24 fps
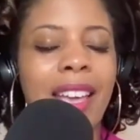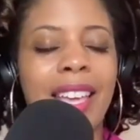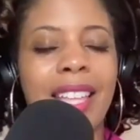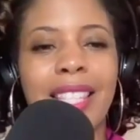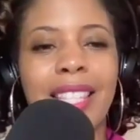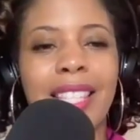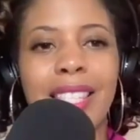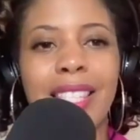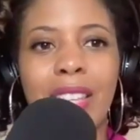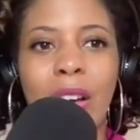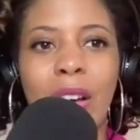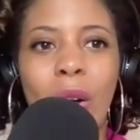
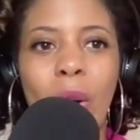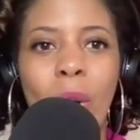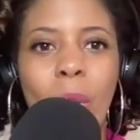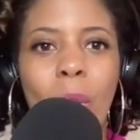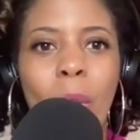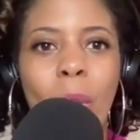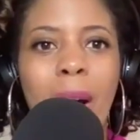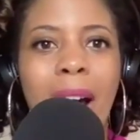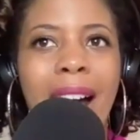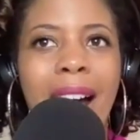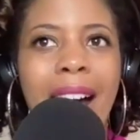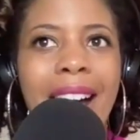And
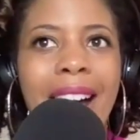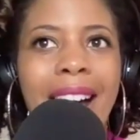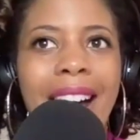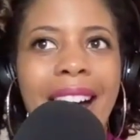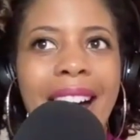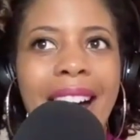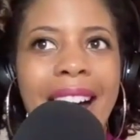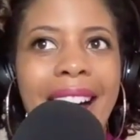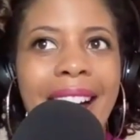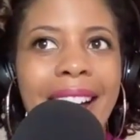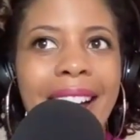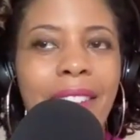so
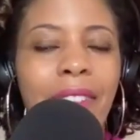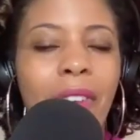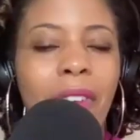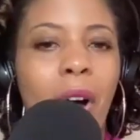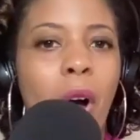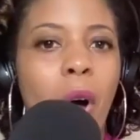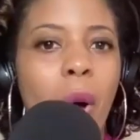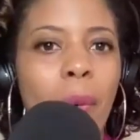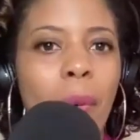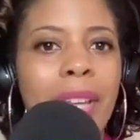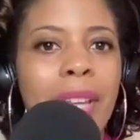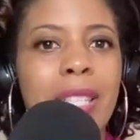I've
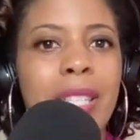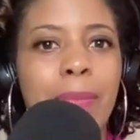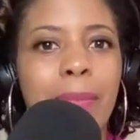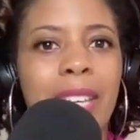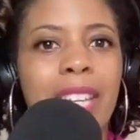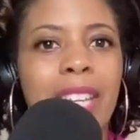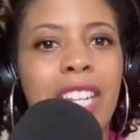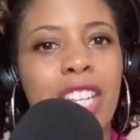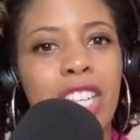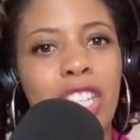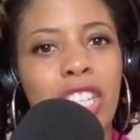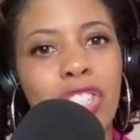always
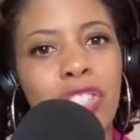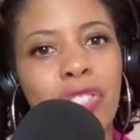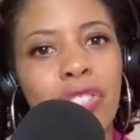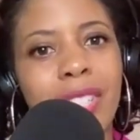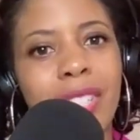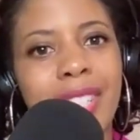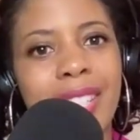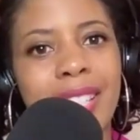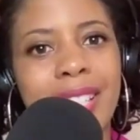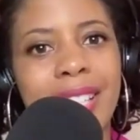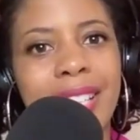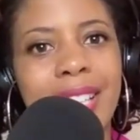been
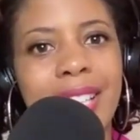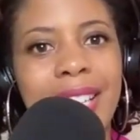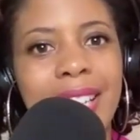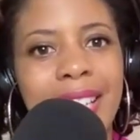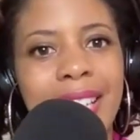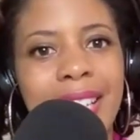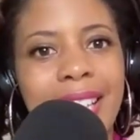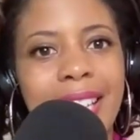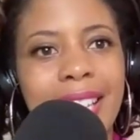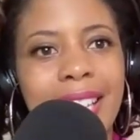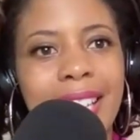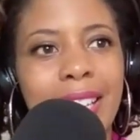interested
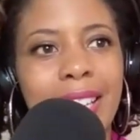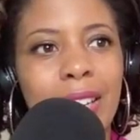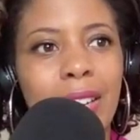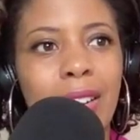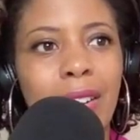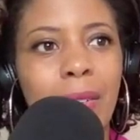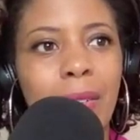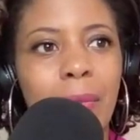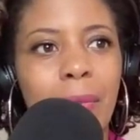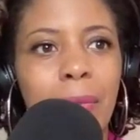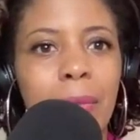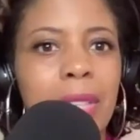
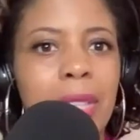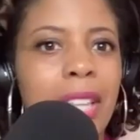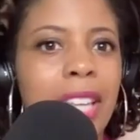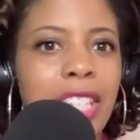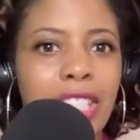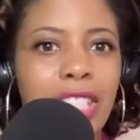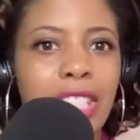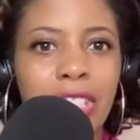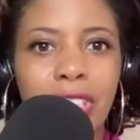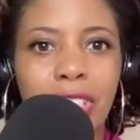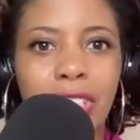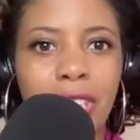in
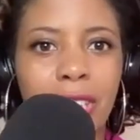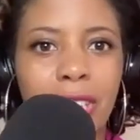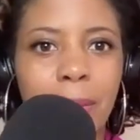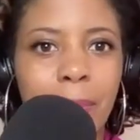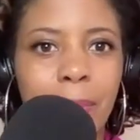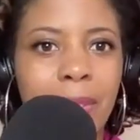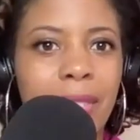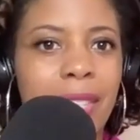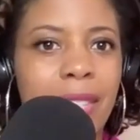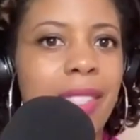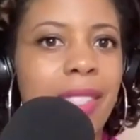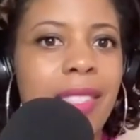
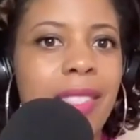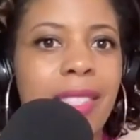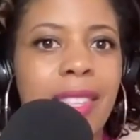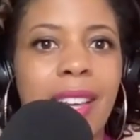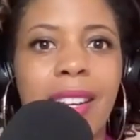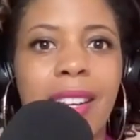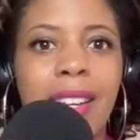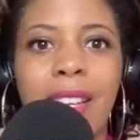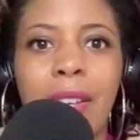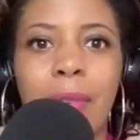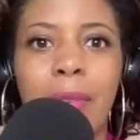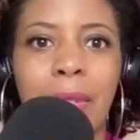relationships and
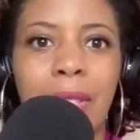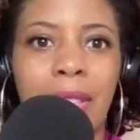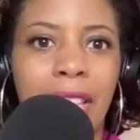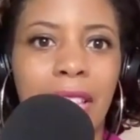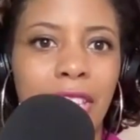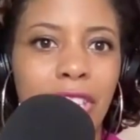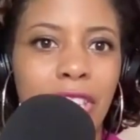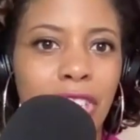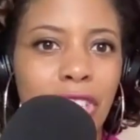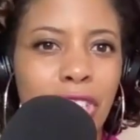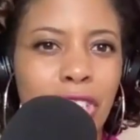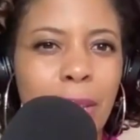studying
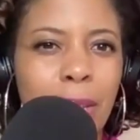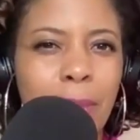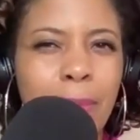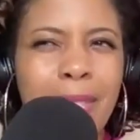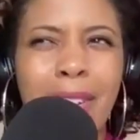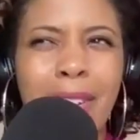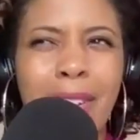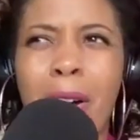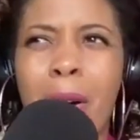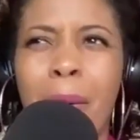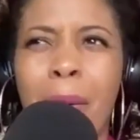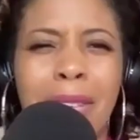
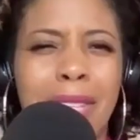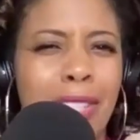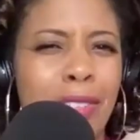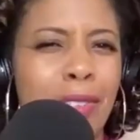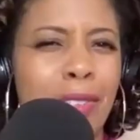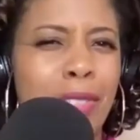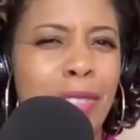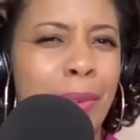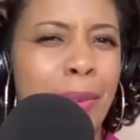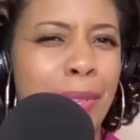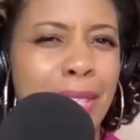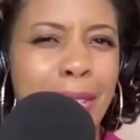relationships and always
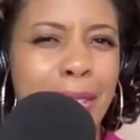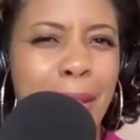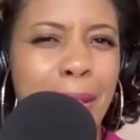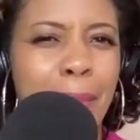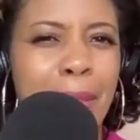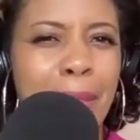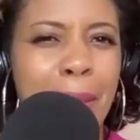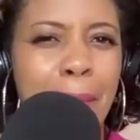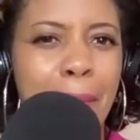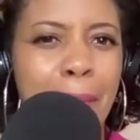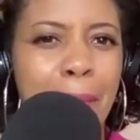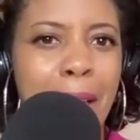knew there was
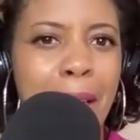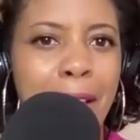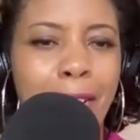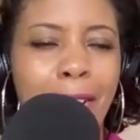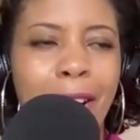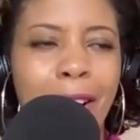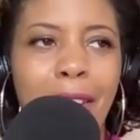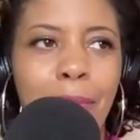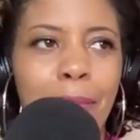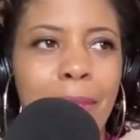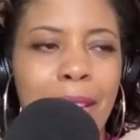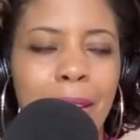something
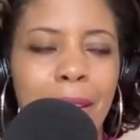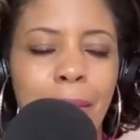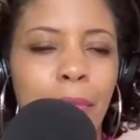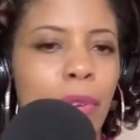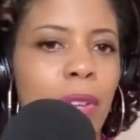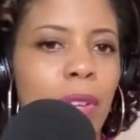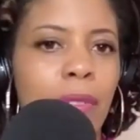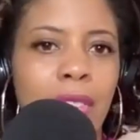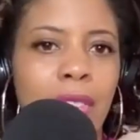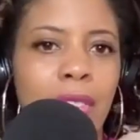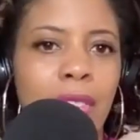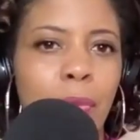better. I've been in
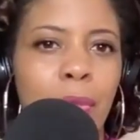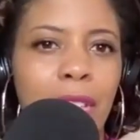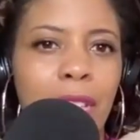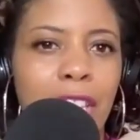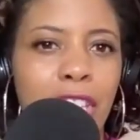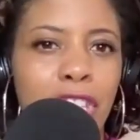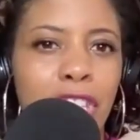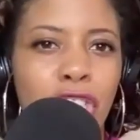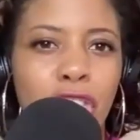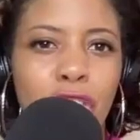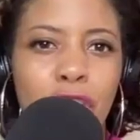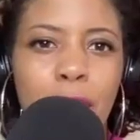previous
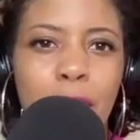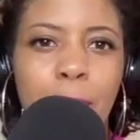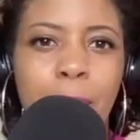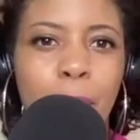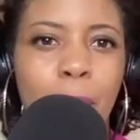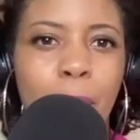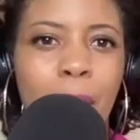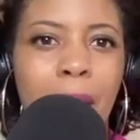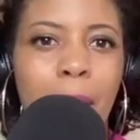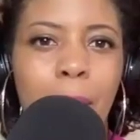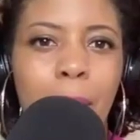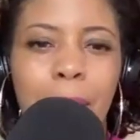
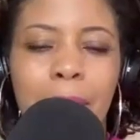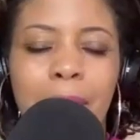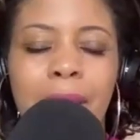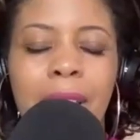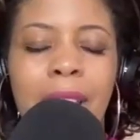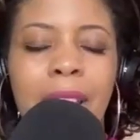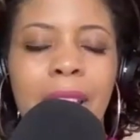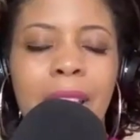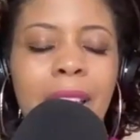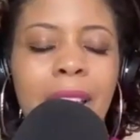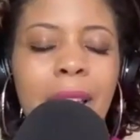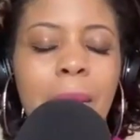relationships where I
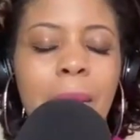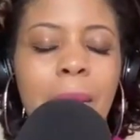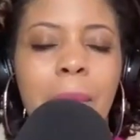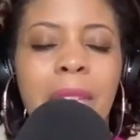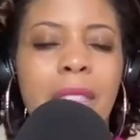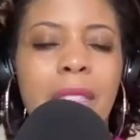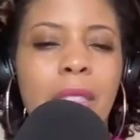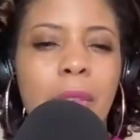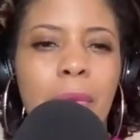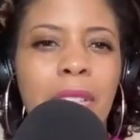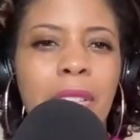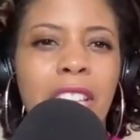would
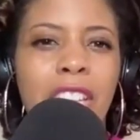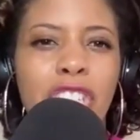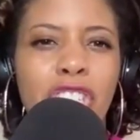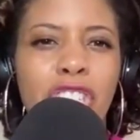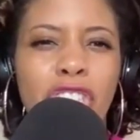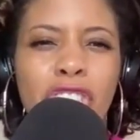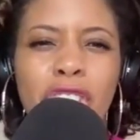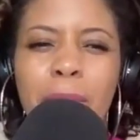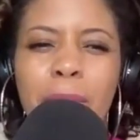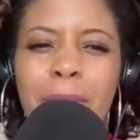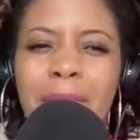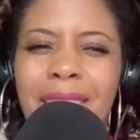be in the
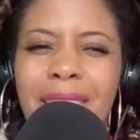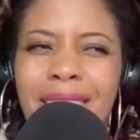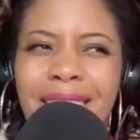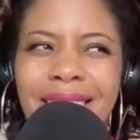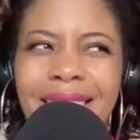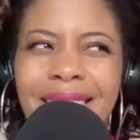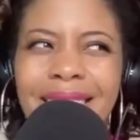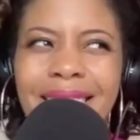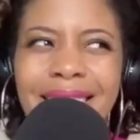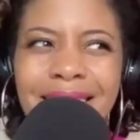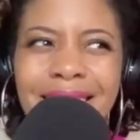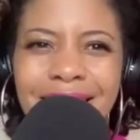relationship
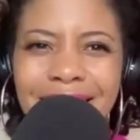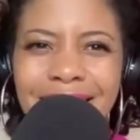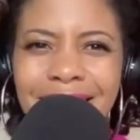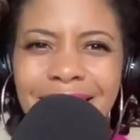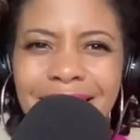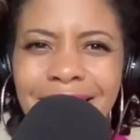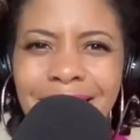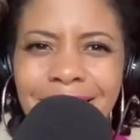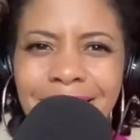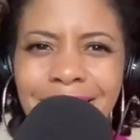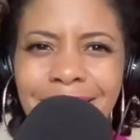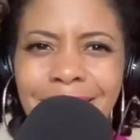thinking, is
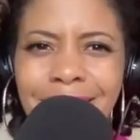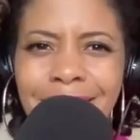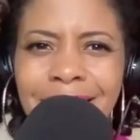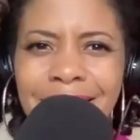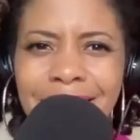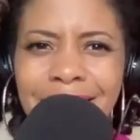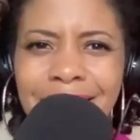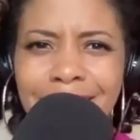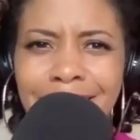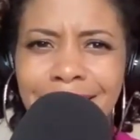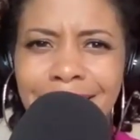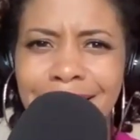this
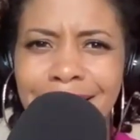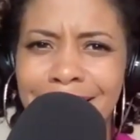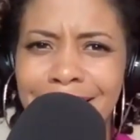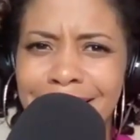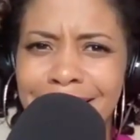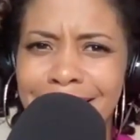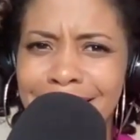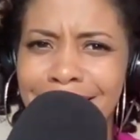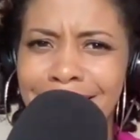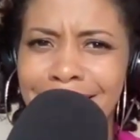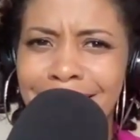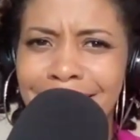as good
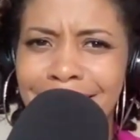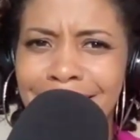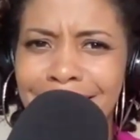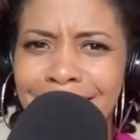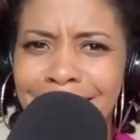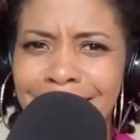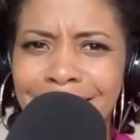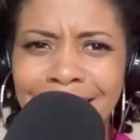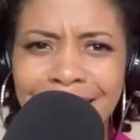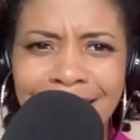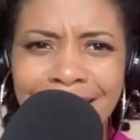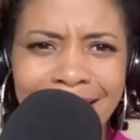as it's
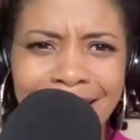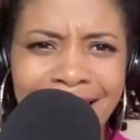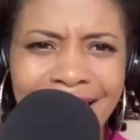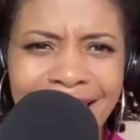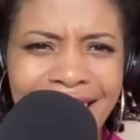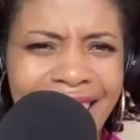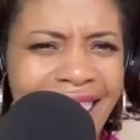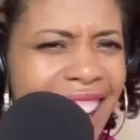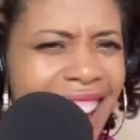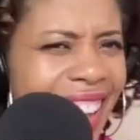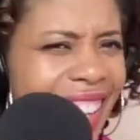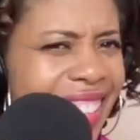going to
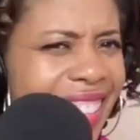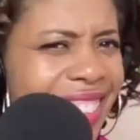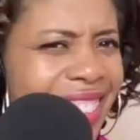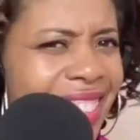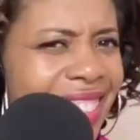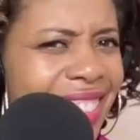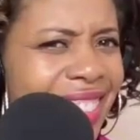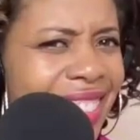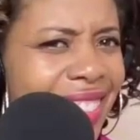get? I